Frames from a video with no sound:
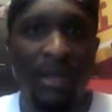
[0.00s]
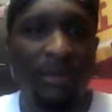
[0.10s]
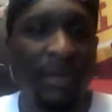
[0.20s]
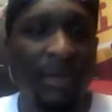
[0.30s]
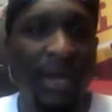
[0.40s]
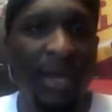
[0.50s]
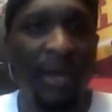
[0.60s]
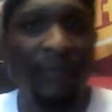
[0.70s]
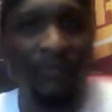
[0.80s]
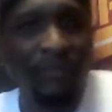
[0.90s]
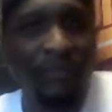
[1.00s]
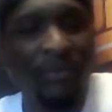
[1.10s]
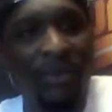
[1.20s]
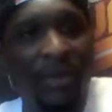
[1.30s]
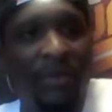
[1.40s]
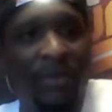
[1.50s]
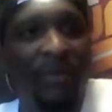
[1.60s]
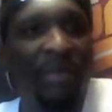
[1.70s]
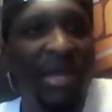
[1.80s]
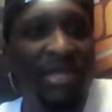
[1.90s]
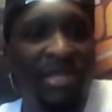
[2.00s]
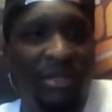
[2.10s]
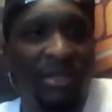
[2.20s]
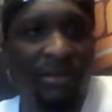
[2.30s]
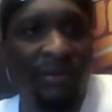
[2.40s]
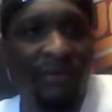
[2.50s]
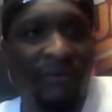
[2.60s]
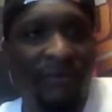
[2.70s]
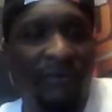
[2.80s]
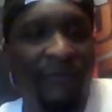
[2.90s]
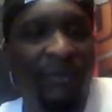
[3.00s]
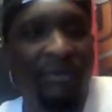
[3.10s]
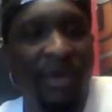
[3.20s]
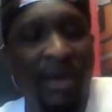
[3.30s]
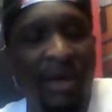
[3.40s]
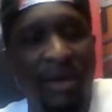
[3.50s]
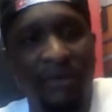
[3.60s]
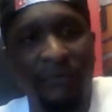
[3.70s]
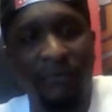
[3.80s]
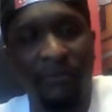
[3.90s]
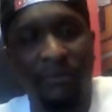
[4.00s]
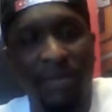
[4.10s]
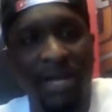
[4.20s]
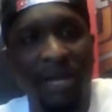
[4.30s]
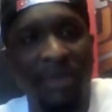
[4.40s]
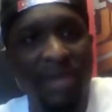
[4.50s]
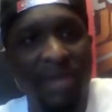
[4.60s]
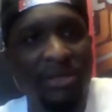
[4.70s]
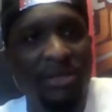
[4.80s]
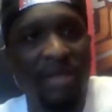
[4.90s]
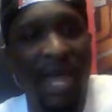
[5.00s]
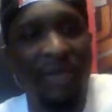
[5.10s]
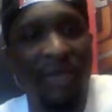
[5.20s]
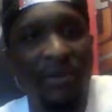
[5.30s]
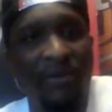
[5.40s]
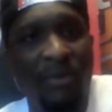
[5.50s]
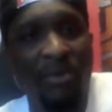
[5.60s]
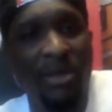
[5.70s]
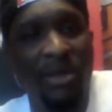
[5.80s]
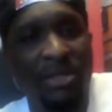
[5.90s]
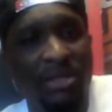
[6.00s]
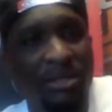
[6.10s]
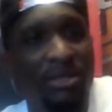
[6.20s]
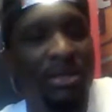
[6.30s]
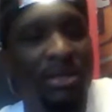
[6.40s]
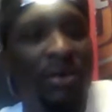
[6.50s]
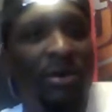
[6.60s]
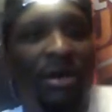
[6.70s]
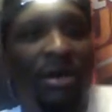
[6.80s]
the the bench from the Indiana Pacers had 31 points. So